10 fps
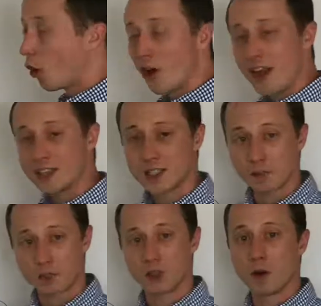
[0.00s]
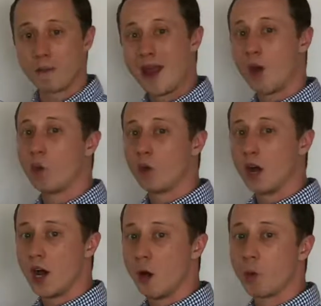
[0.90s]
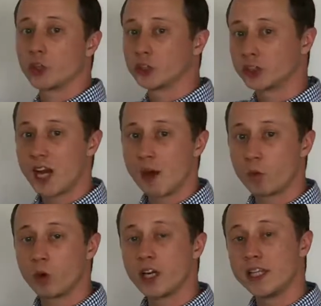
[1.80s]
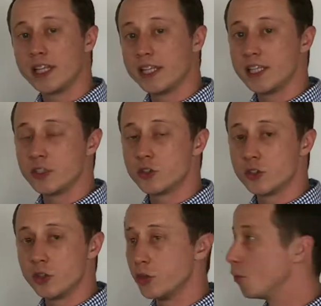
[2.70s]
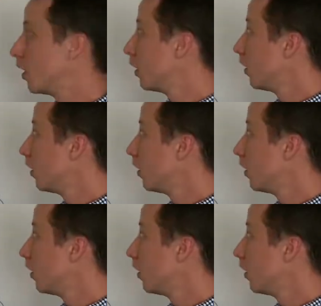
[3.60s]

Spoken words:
our next episode about workers' comp, we're going to get into